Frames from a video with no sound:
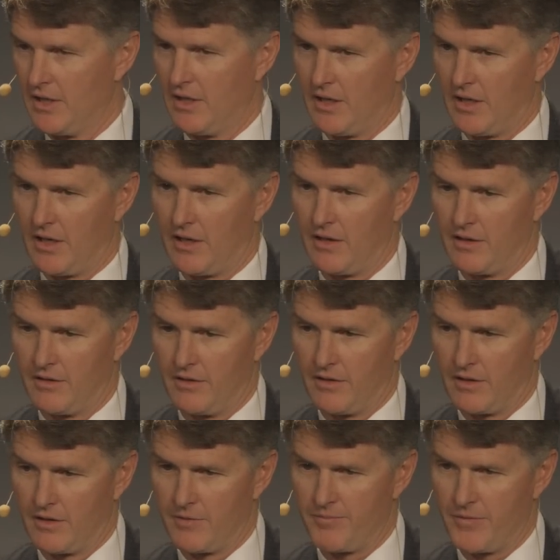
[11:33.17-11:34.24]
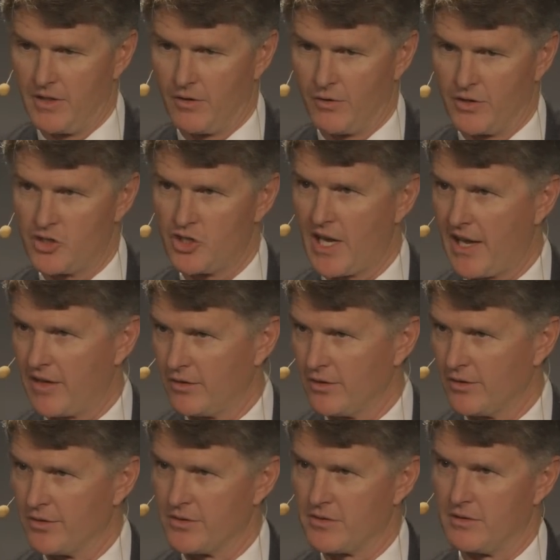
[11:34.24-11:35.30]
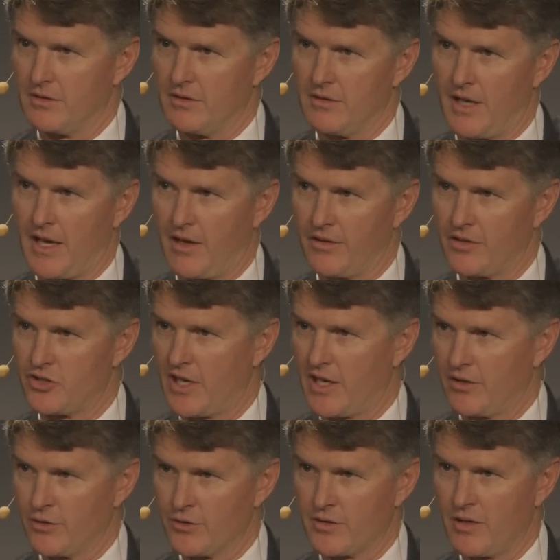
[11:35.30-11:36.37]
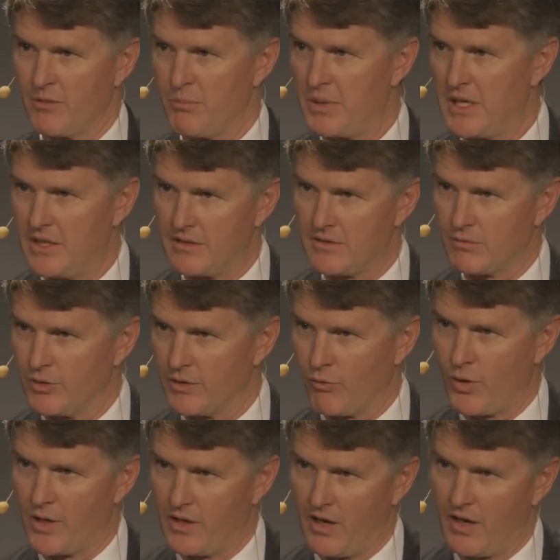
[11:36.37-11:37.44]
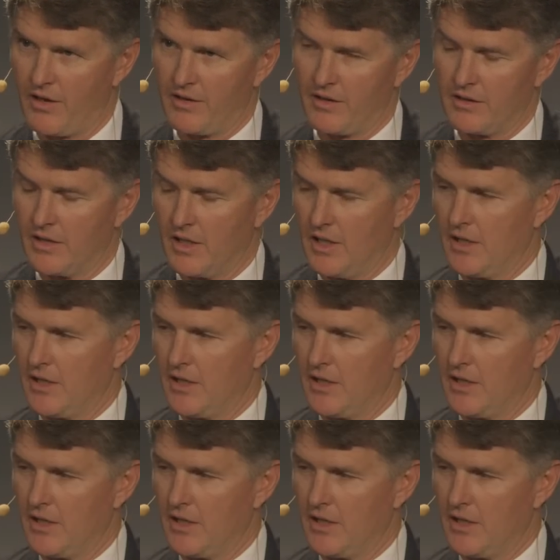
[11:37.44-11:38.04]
uh, the you know the channels and how the channels compete with one another.